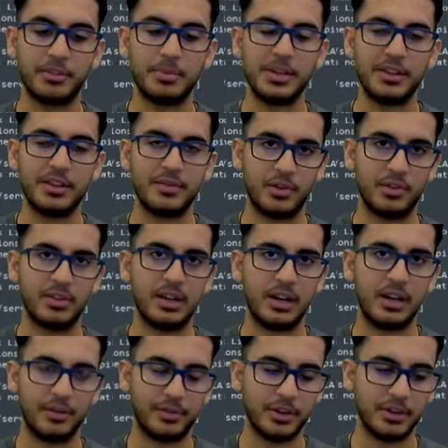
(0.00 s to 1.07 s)
be the first layer
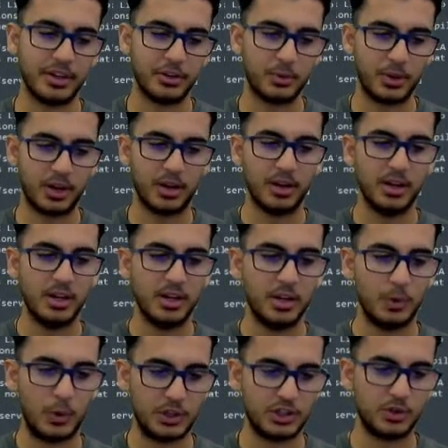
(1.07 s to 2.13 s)
of your network,
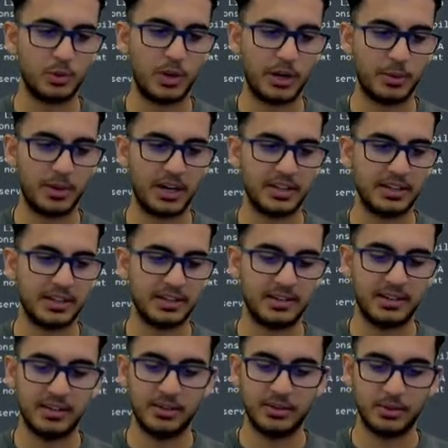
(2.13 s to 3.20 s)
which is why we're adding it
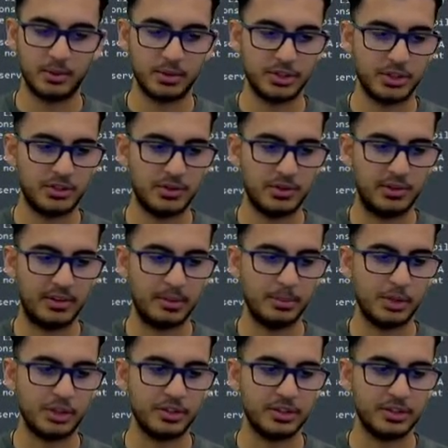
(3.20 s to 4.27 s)
here. So we'll just use the
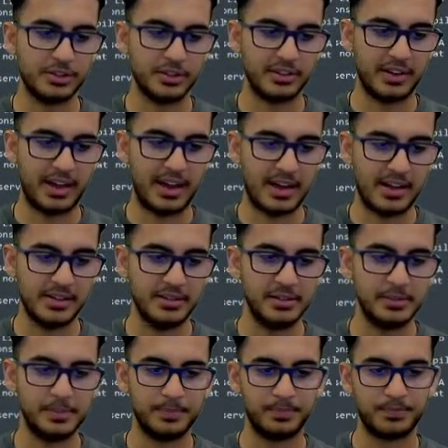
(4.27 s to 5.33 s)
model.add.
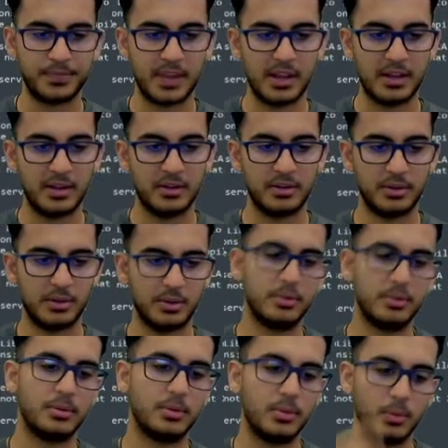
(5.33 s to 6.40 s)

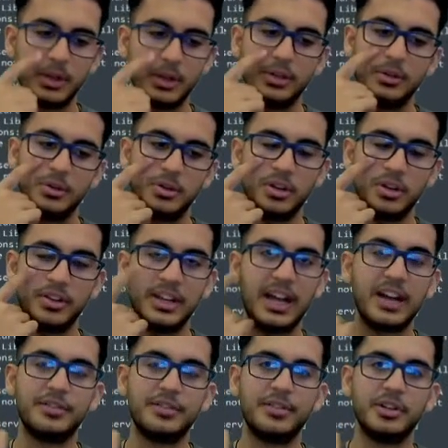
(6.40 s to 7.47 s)
So when you call the
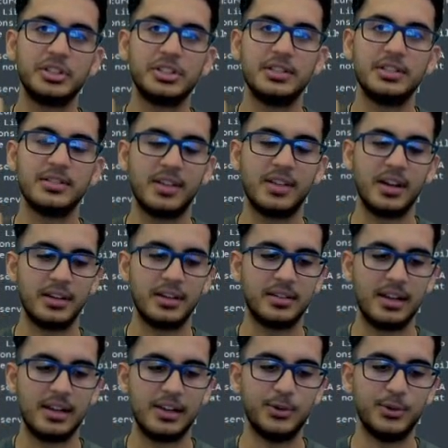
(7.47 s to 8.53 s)
add function, it's gonna
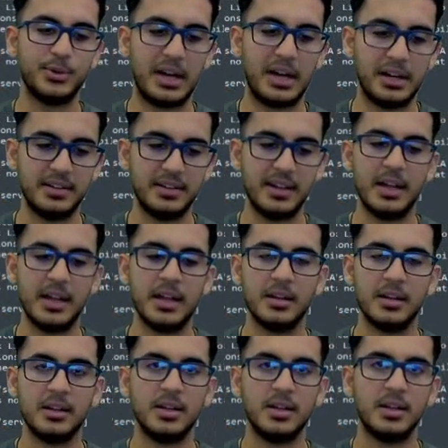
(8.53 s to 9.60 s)
tell you to add a
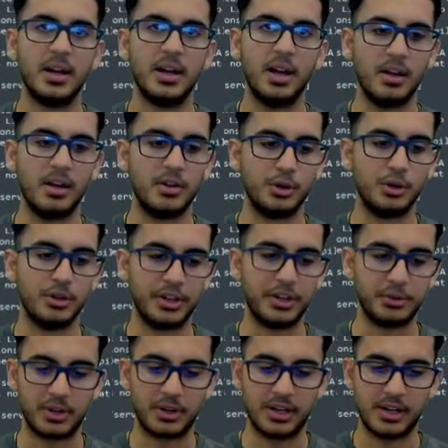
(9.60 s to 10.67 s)
neural
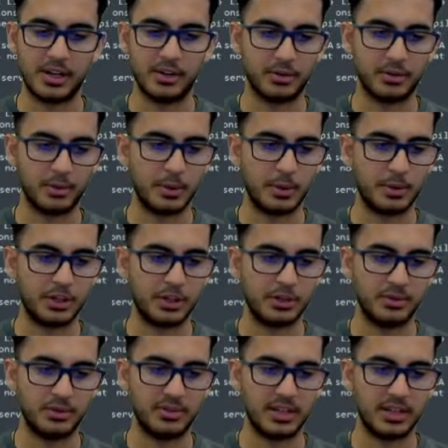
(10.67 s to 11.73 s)
network layer. So we want to
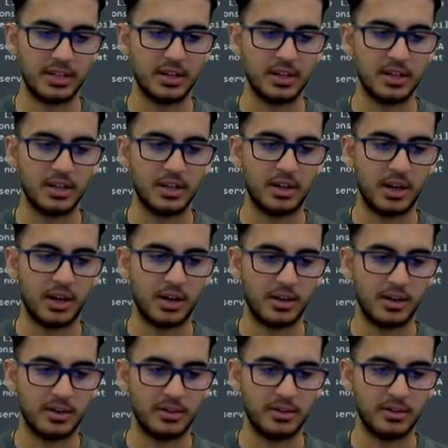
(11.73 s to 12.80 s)
use the
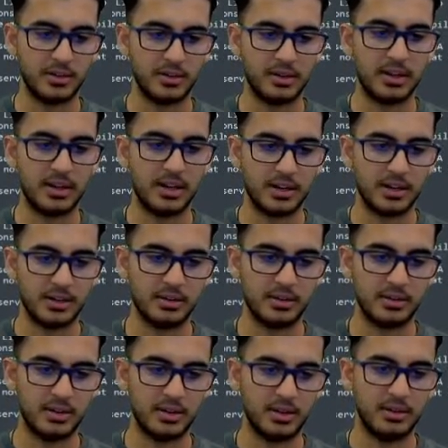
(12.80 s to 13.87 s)

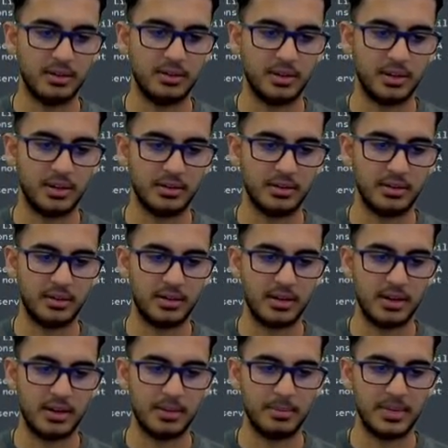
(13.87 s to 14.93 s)

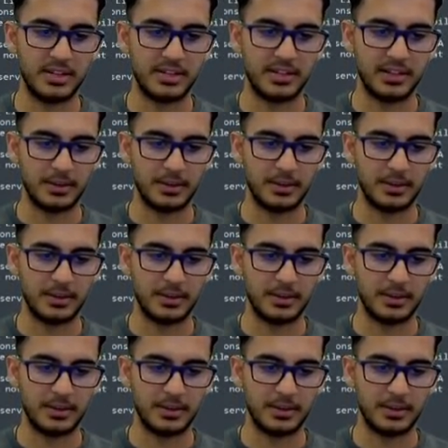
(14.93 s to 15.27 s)
keras.layers.embedding,